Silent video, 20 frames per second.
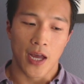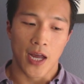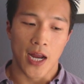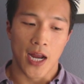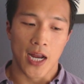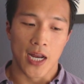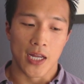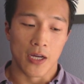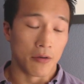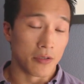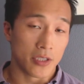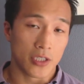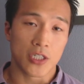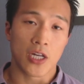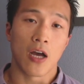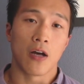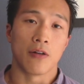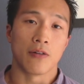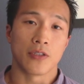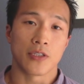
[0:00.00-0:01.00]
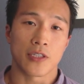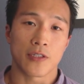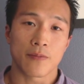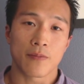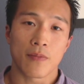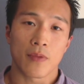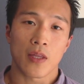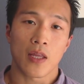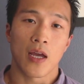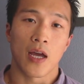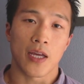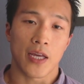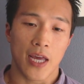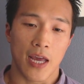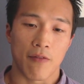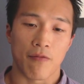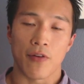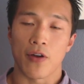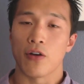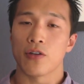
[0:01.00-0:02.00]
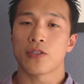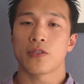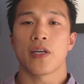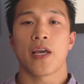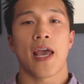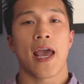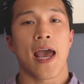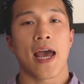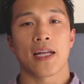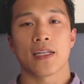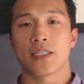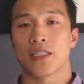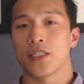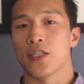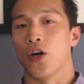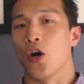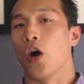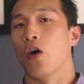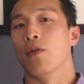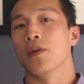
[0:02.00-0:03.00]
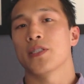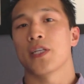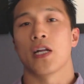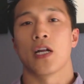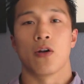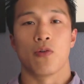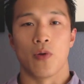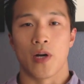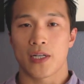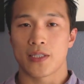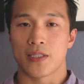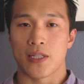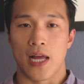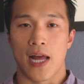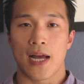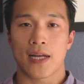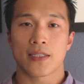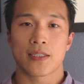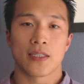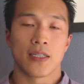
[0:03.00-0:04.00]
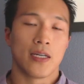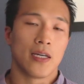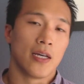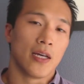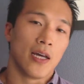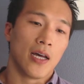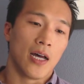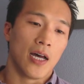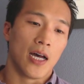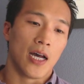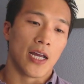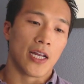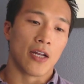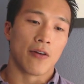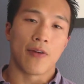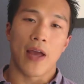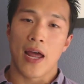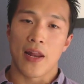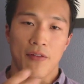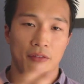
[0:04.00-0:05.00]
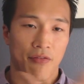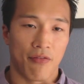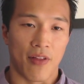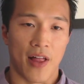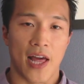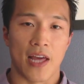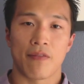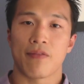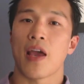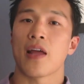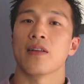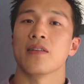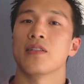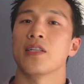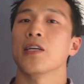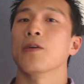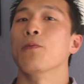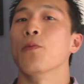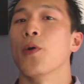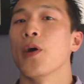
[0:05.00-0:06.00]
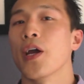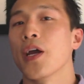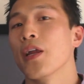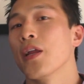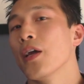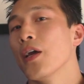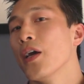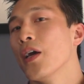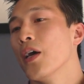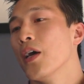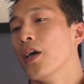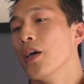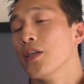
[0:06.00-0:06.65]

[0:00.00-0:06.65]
And it was challenging. Again, we also still always had our rucksacks. We had the flag, we had the team weight.